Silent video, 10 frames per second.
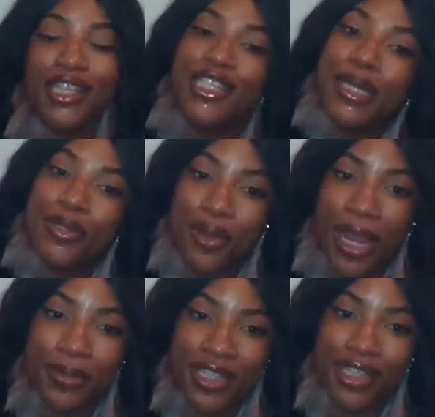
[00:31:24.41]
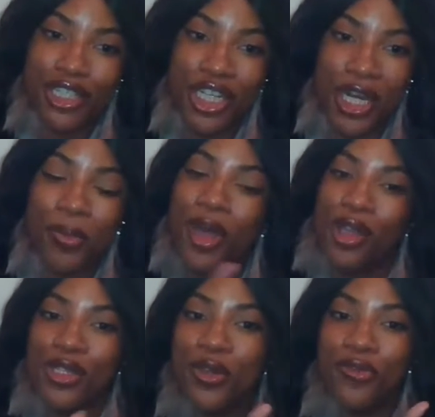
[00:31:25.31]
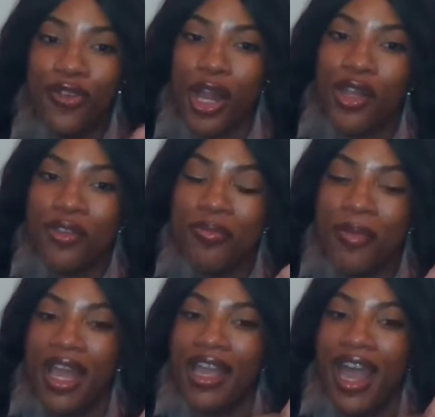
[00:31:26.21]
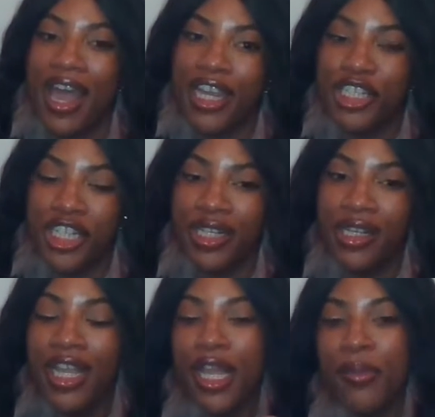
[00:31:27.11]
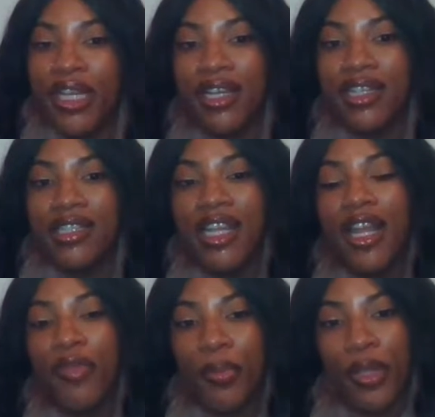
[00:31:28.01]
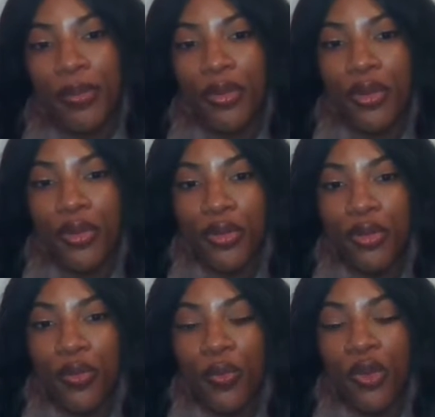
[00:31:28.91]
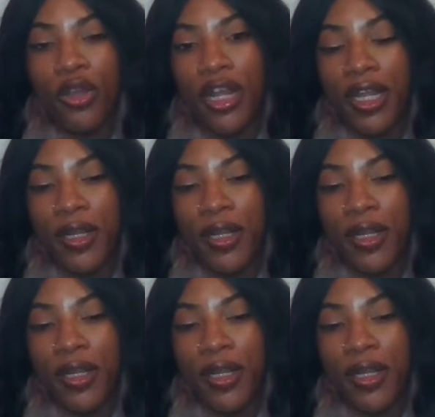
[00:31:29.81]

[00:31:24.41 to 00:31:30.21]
Subscribe to this channel, but also follow my IG, because the people who will